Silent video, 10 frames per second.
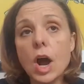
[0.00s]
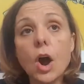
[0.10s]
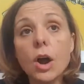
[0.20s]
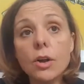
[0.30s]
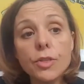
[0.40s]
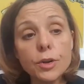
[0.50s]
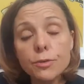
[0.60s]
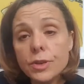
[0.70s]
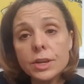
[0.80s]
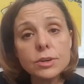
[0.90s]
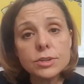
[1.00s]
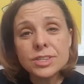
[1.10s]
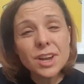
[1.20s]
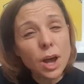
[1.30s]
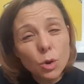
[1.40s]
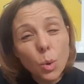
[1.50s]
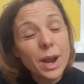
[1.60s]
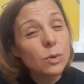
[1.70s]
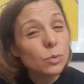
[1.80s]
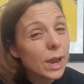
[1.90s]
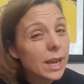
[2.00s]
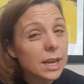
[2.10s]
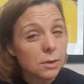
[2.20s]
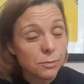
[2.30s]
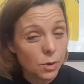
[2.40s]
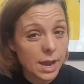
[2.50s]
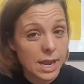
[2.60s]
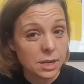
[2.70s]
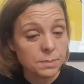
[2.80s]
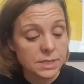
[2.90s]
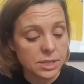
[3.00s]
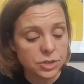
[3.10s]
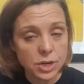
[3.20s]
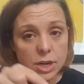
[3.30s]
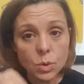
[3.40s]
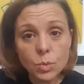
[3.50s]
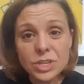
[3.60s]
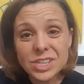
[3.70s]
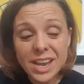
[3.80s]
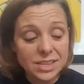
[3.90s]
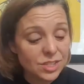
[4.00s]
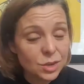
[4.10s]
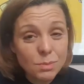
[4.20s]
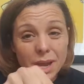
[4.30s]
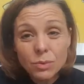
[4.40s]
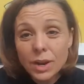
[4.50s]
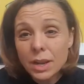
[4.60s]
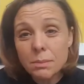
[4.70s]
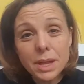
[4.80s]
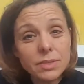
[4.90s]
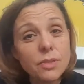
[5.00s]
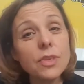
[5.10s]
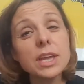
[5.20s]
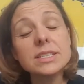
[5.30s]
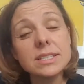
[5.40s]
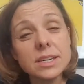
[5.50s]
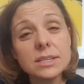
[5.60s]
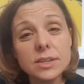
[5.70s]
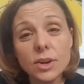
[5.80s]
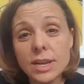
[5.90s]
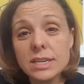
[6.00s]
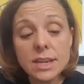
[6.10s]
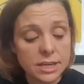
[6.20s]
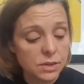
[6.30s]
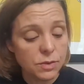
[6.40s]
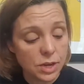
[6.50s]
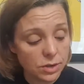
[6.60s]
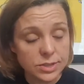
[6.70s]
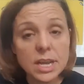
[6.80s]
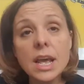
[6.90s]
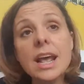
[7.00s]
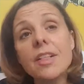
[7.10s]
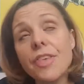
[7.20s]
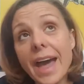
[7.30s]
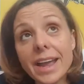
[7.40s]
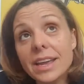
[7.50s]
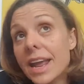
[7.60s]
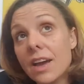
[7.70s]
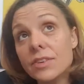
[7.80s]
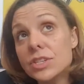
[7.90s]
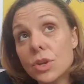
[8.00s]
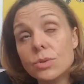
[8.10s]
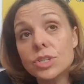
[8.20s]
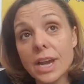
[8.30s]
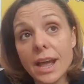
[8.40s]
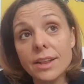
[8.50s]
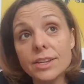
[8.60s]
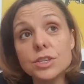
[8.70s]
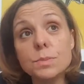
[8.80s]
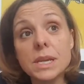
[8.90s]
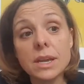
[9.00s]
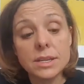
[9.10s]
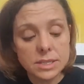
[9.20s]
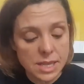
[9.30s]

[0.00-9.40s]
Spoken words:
Are their fingers not quite ready for a hand position? In which case you might recommend that they stick to their index fingers. That can have its own challenge because